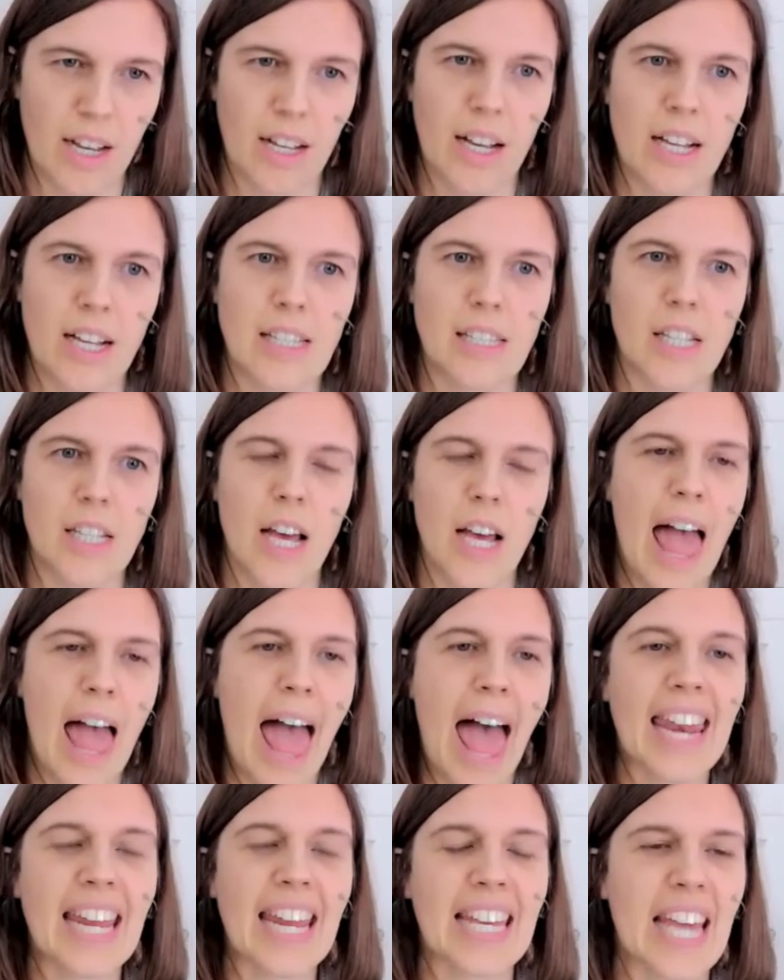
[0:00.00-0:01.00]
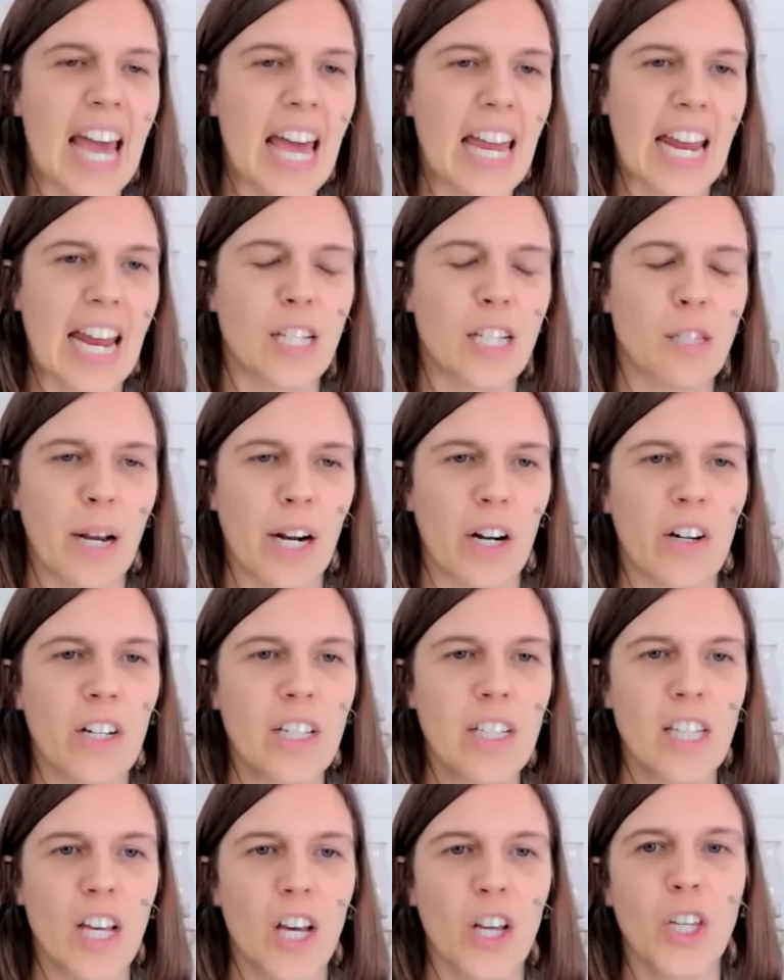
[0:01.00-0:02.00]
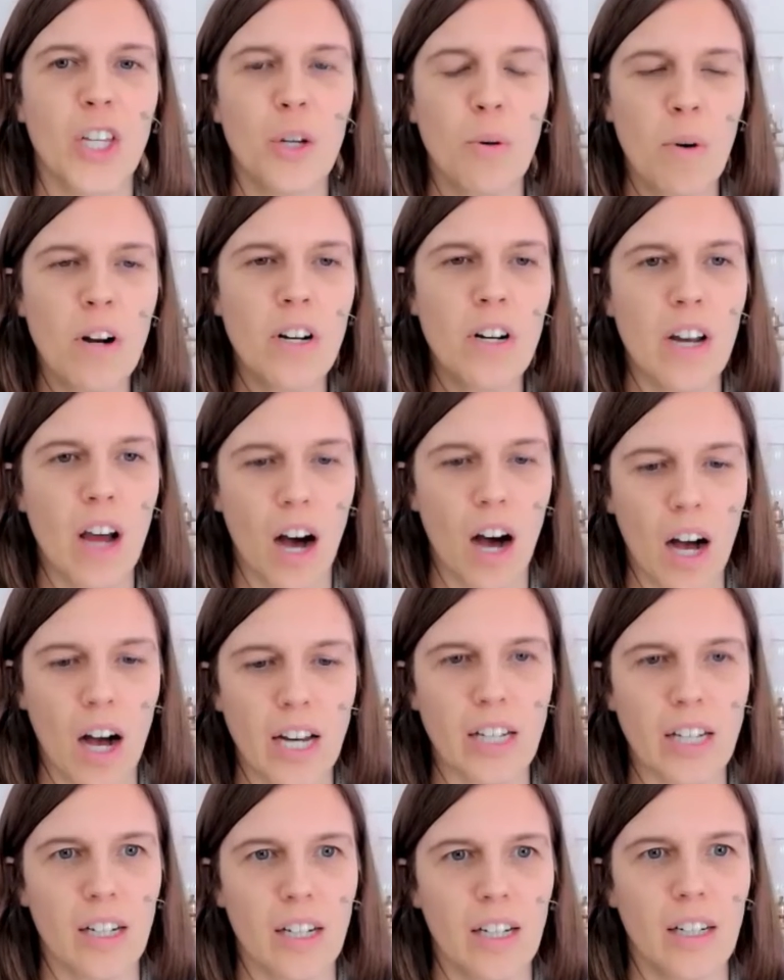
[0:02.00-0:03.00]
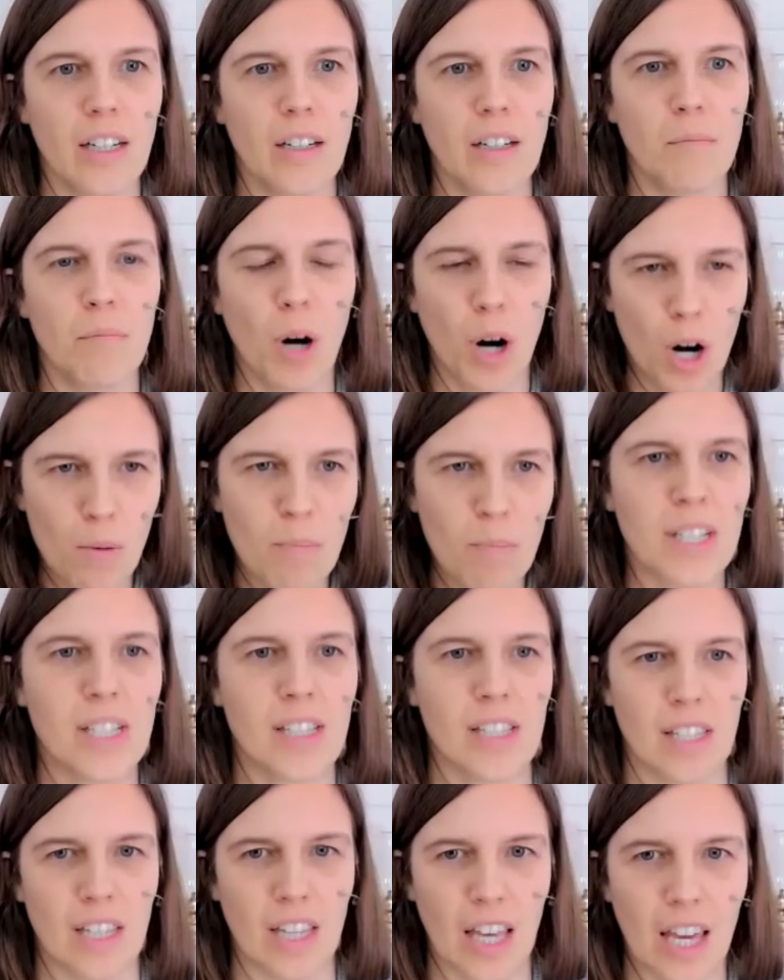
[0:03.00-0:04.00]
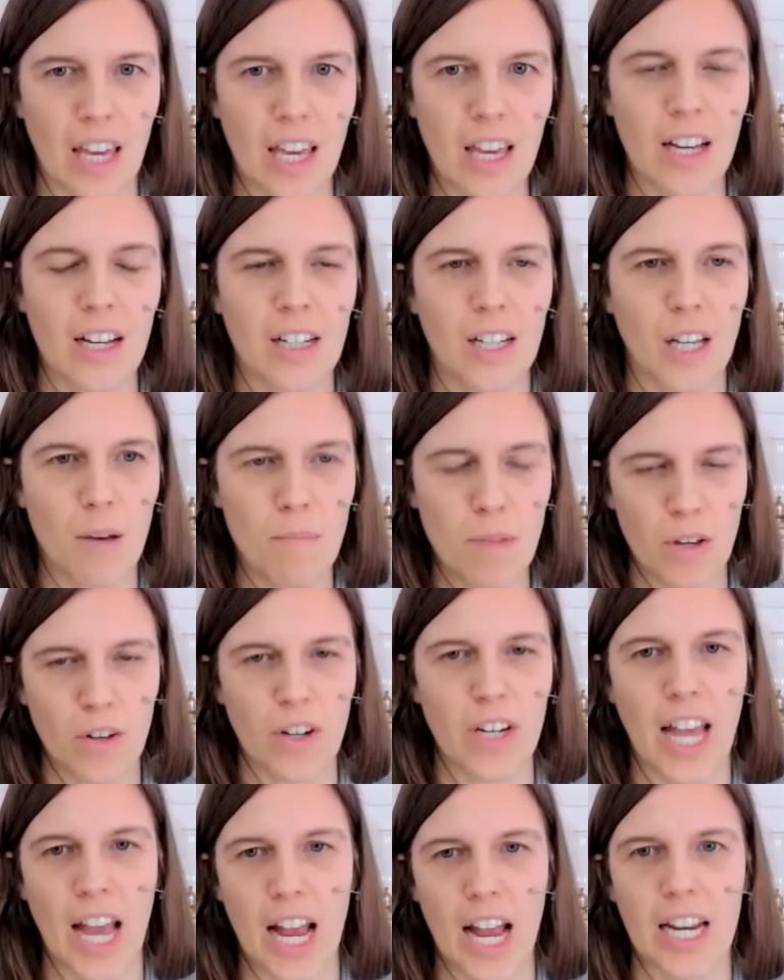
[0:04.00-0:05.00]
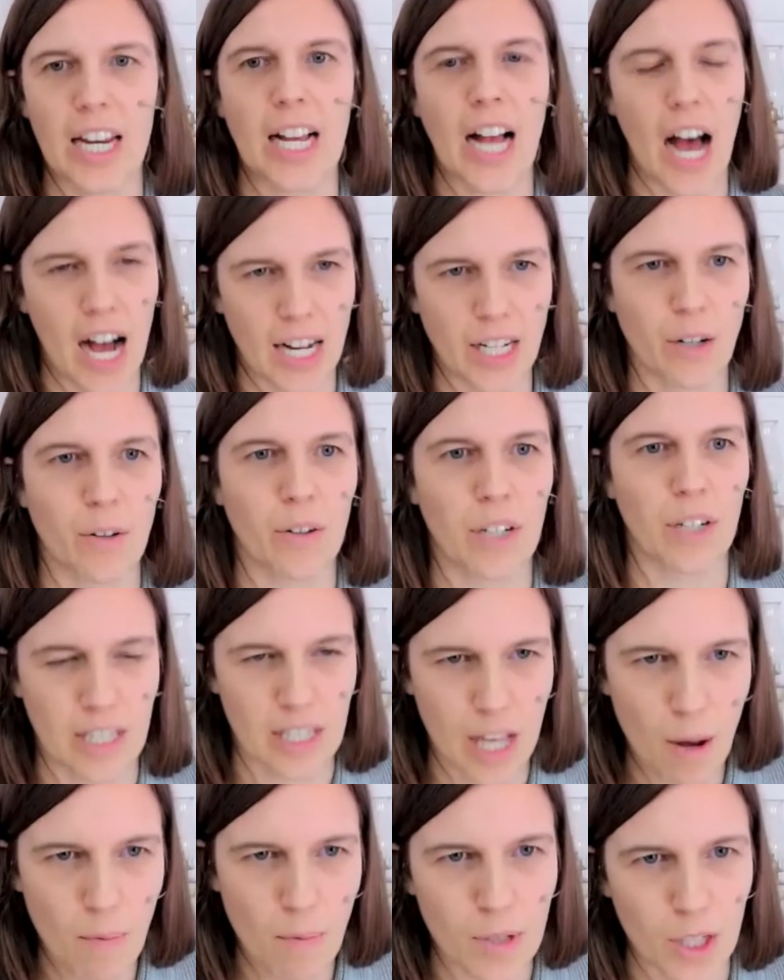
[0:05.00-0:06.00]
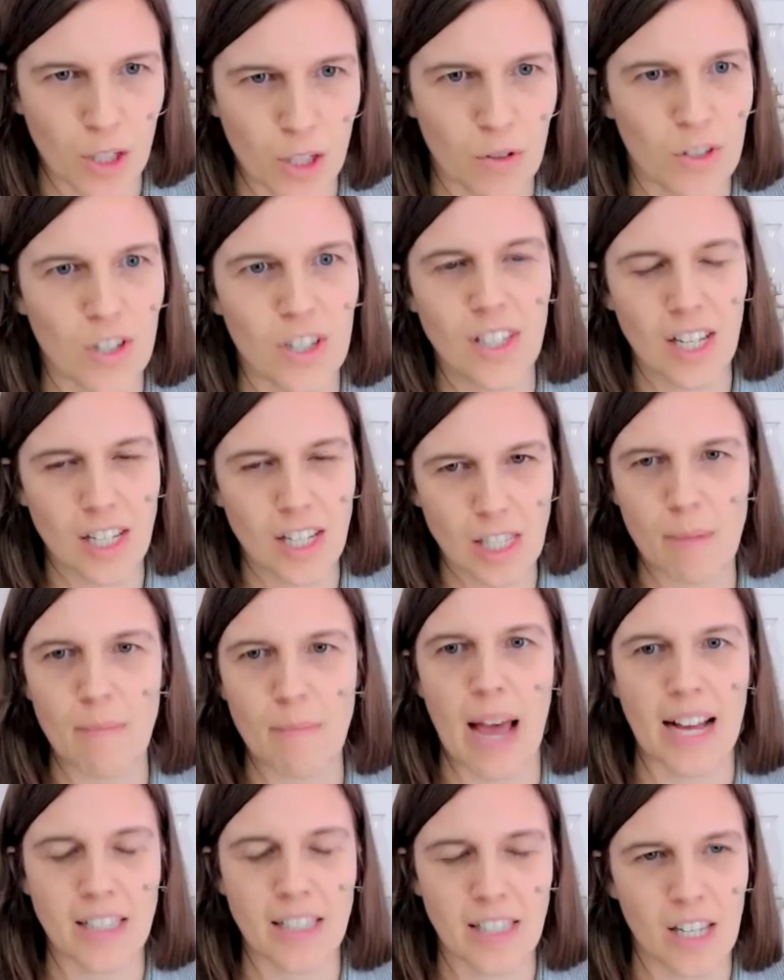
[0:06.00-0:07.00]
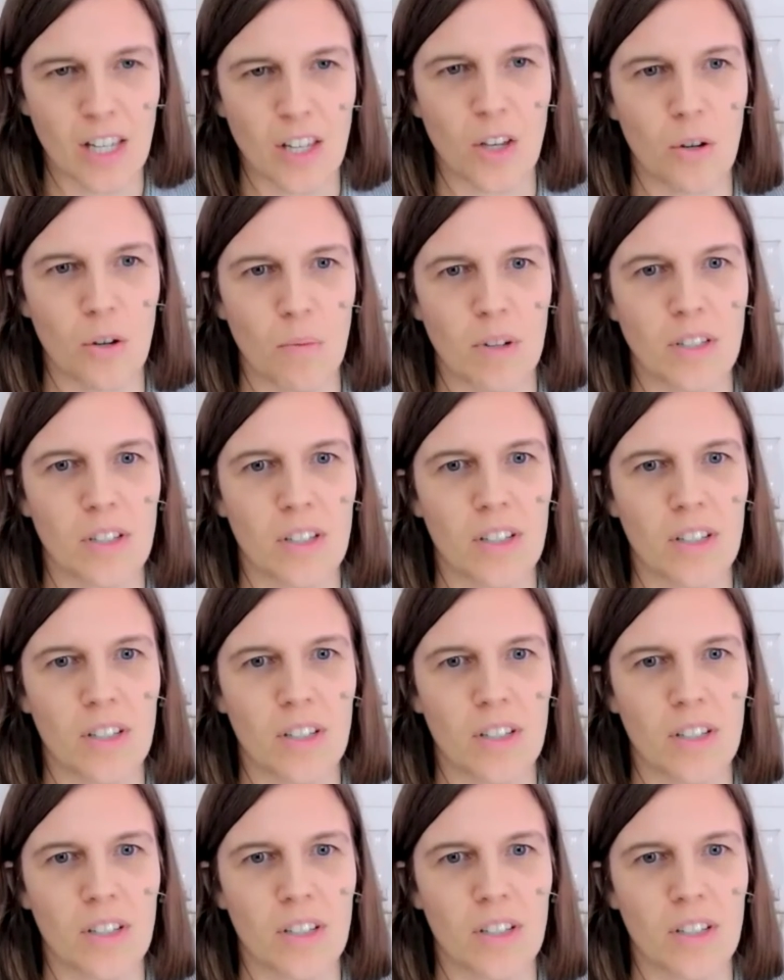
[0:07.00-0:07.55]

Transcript: Cuz and again, as parents, you are not purposely communicating I don't accept you just because I'm asking you what